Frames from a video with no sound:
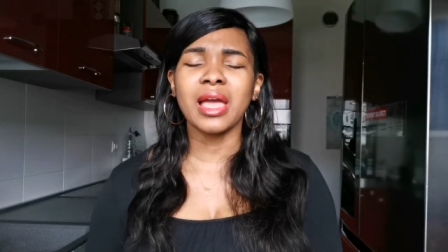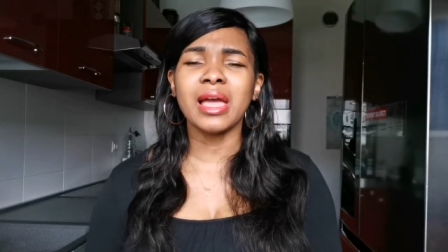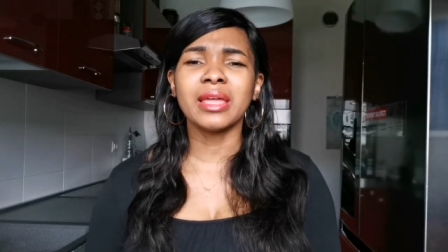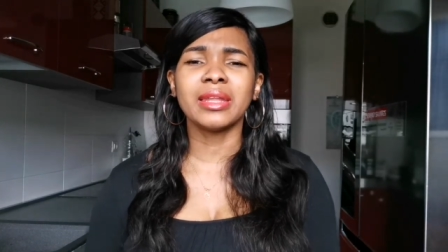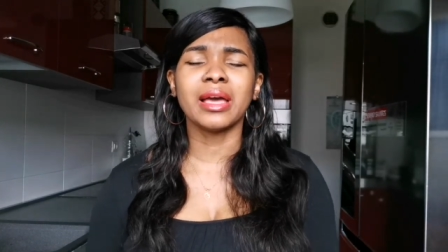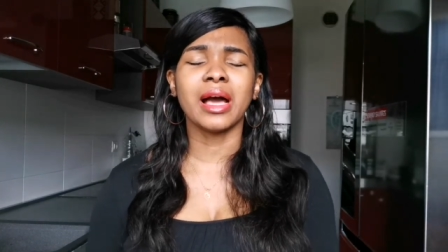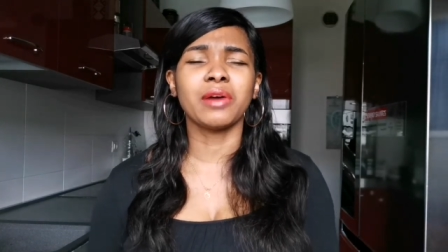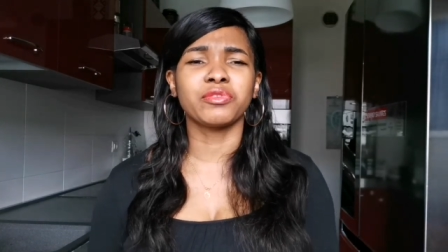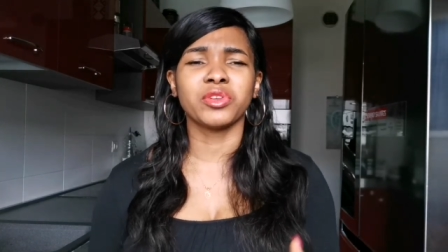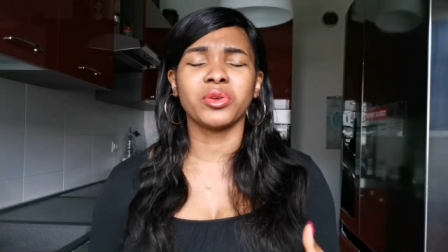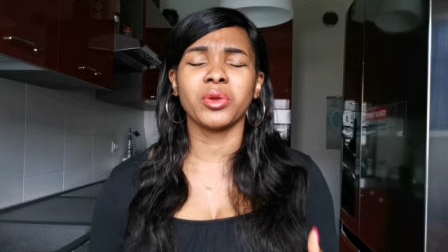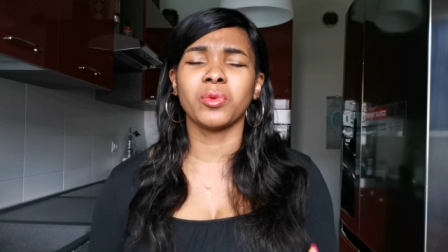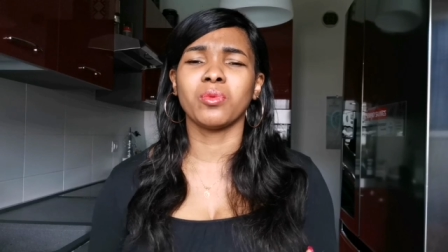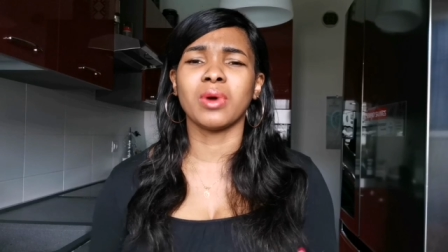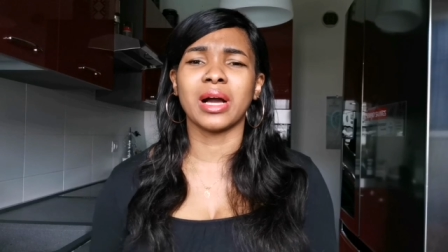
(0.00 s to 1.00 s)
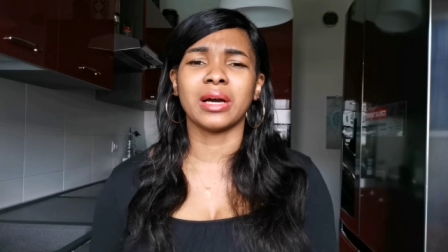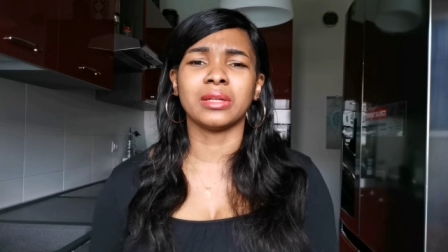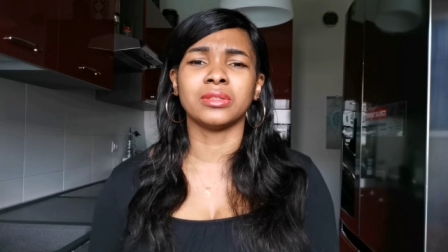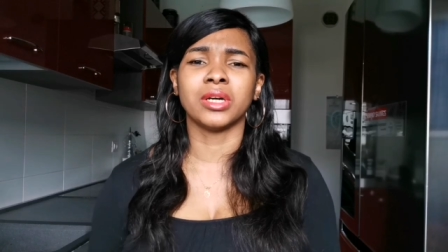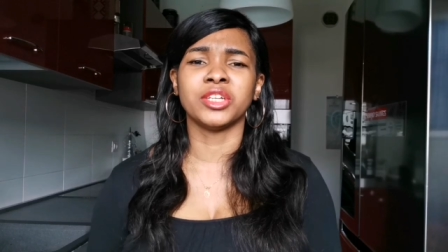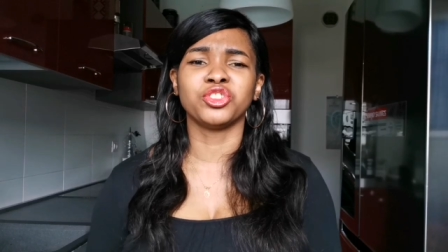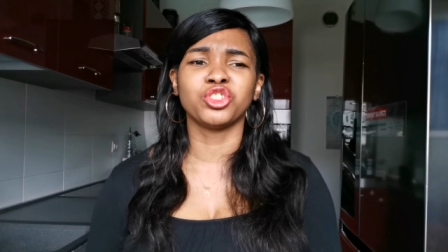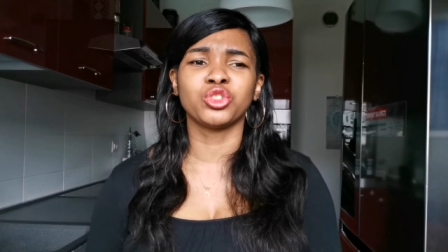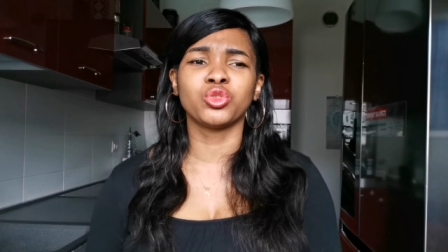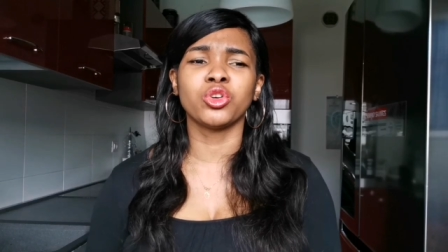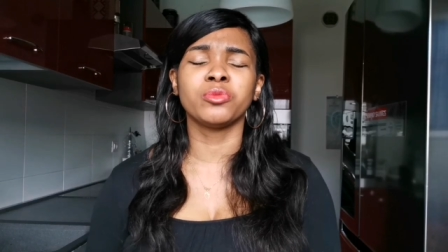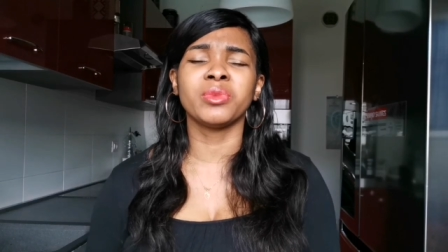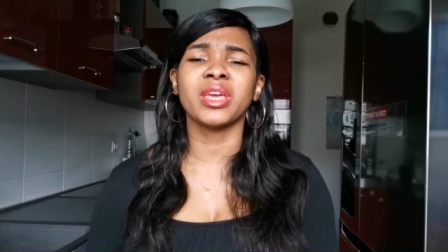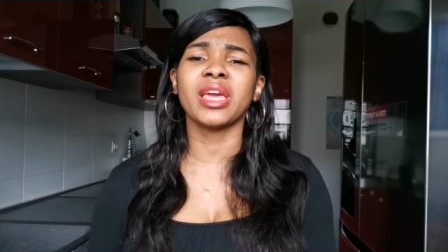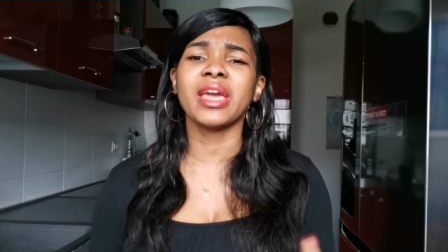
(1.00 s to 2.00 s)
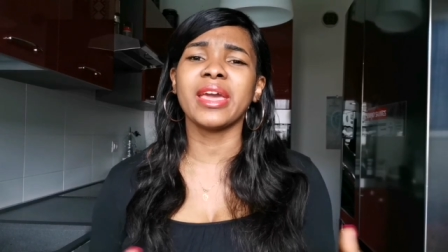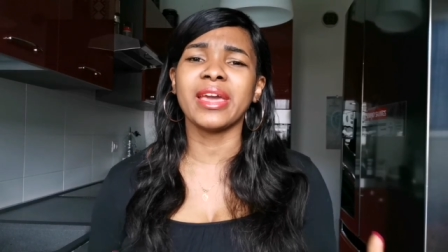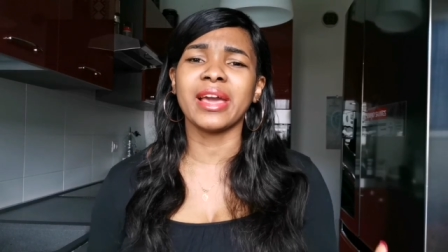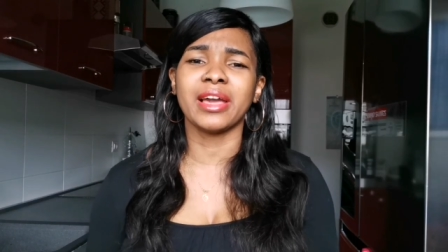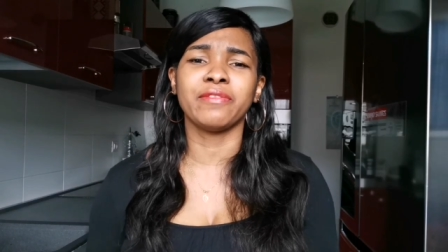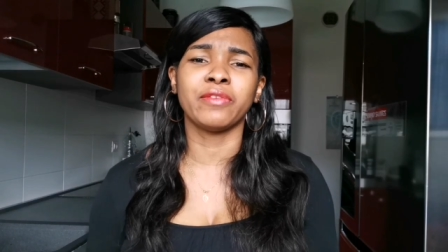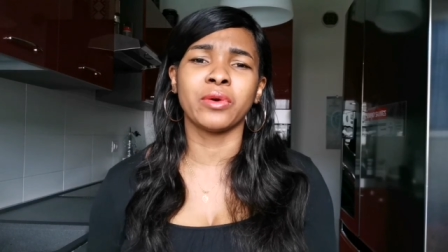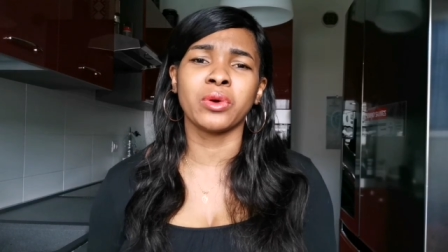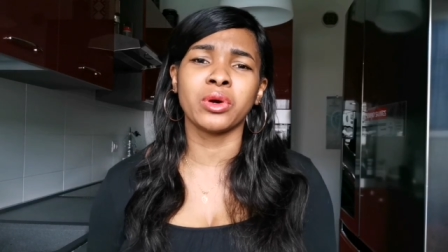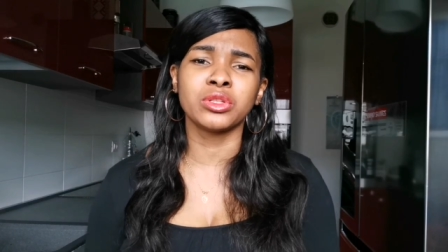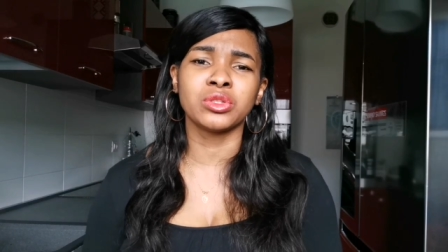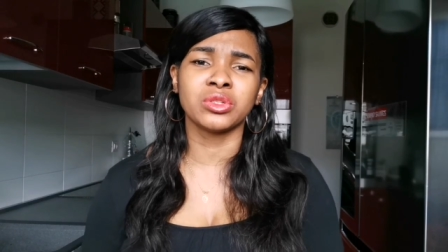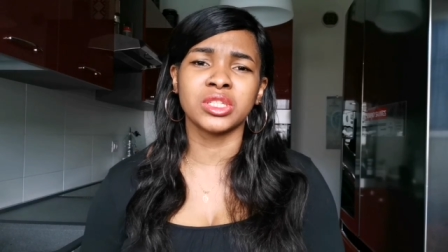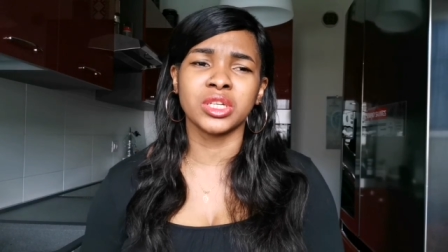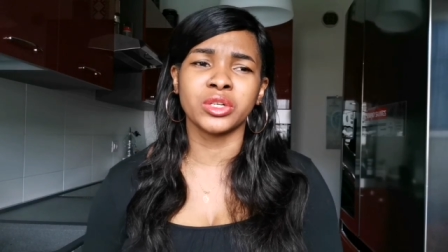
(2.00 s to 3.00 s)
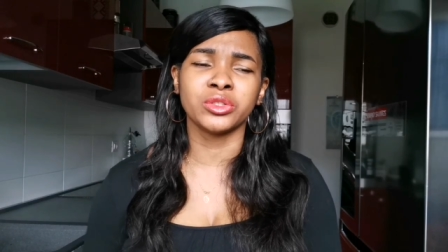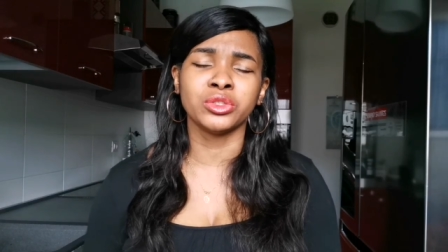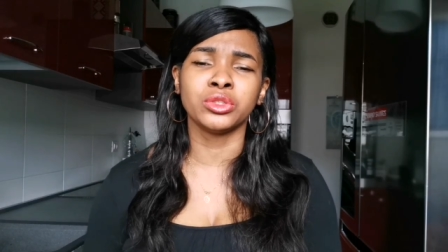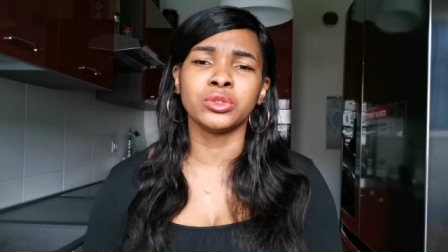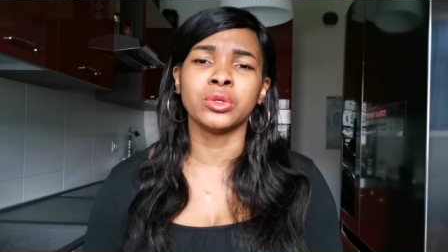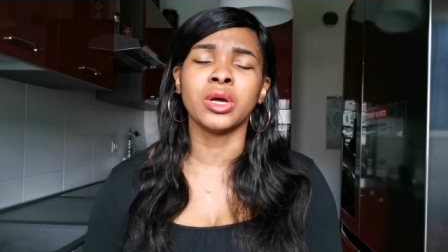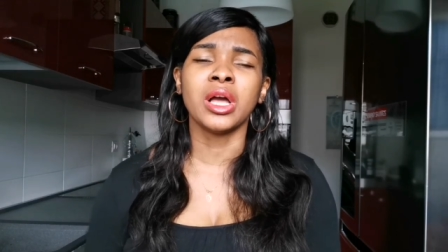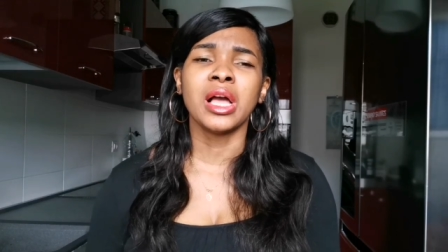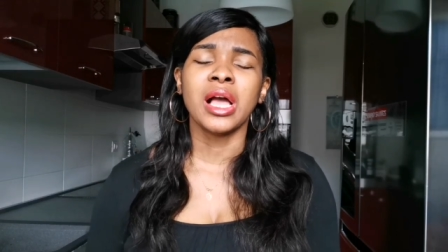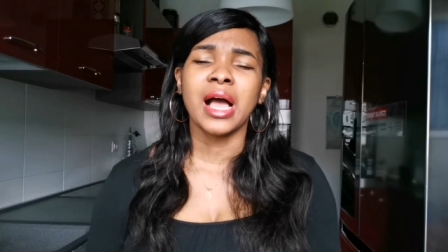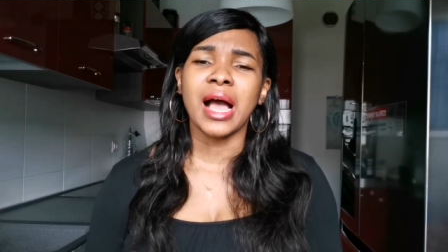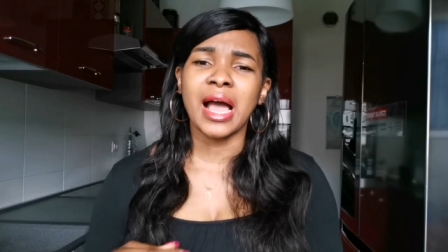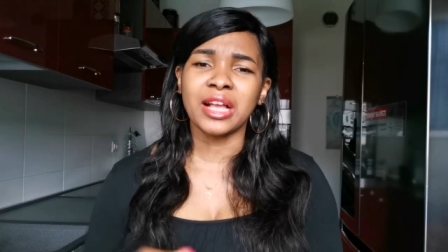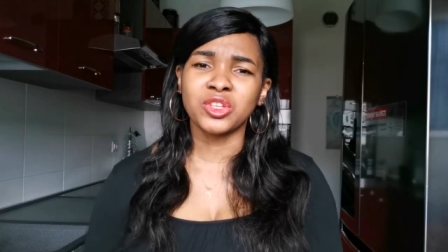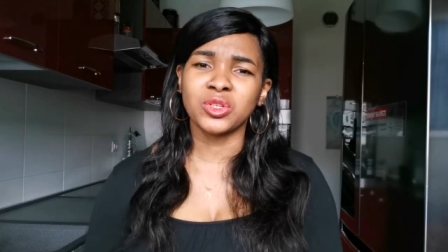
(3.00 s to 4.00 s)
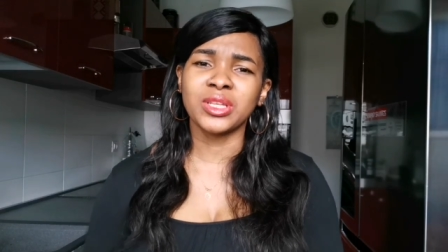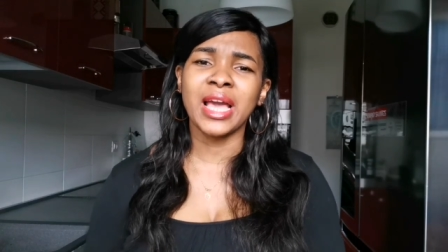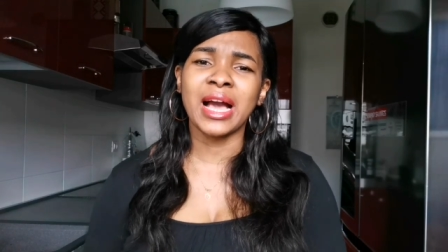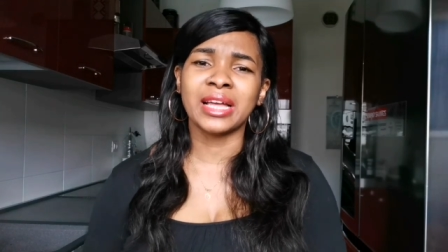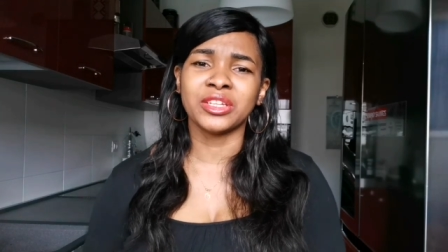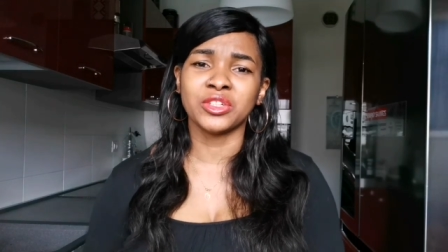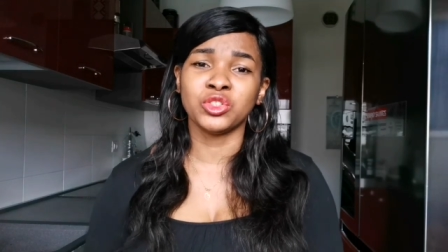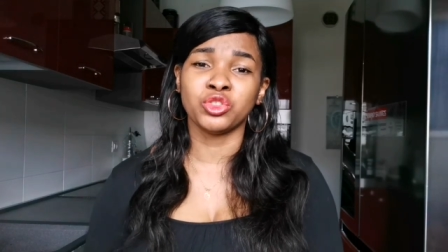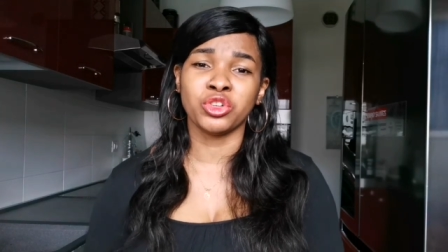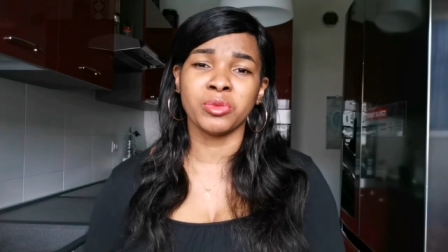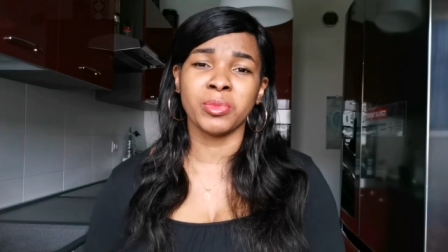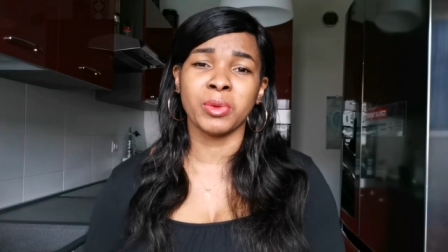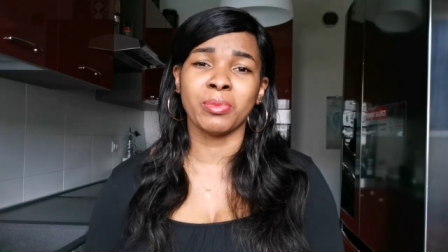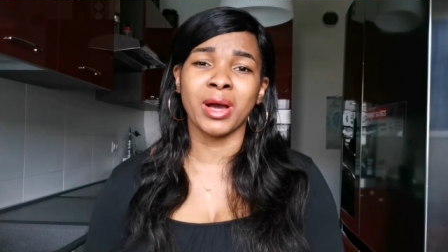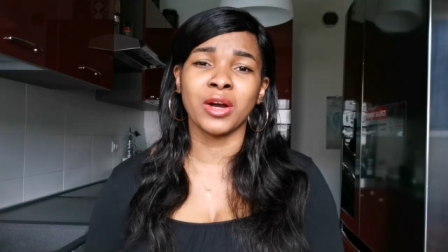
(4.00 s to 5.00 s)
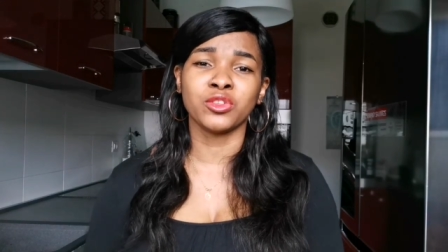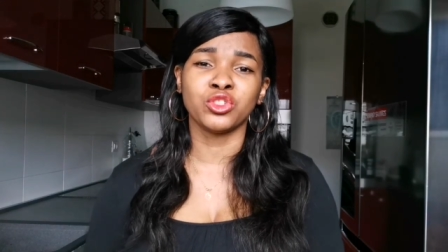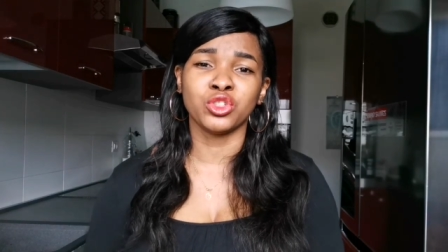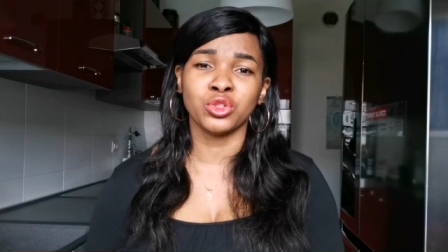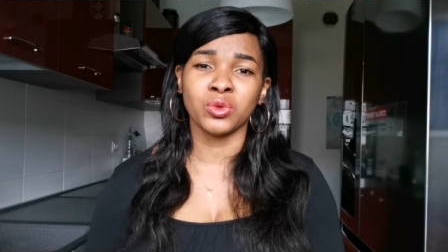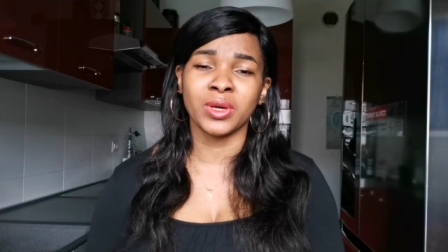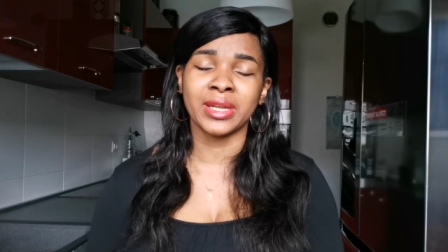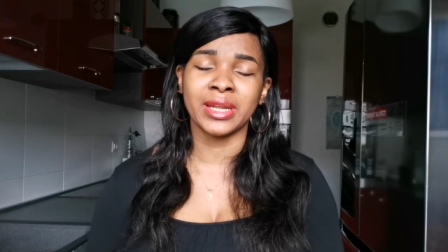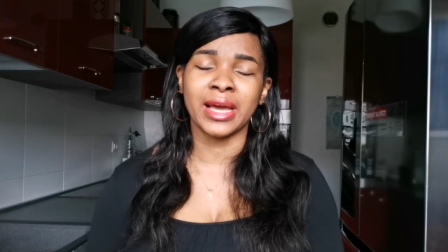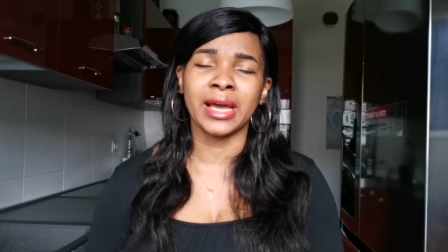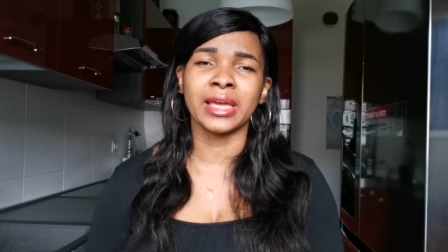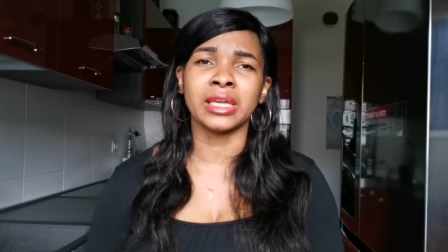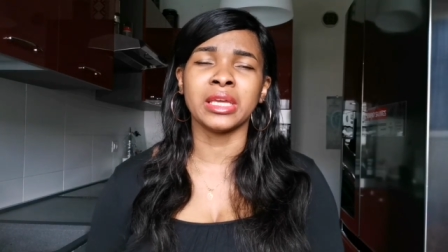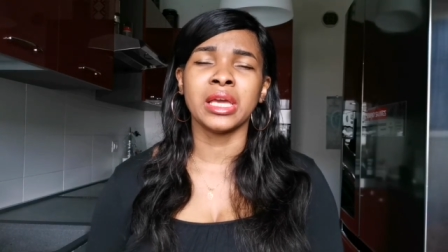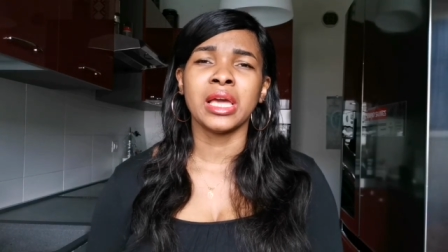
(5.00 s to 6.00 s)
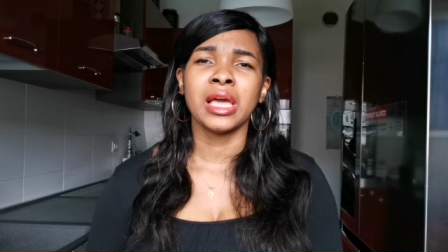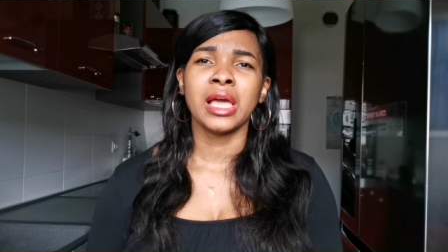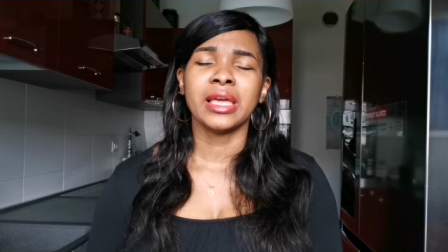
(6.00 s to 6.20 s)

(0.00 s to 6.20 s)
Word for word: And after a while, and uh, she told me, Hey, I forgot to tell you, I actually had a dream about you and I.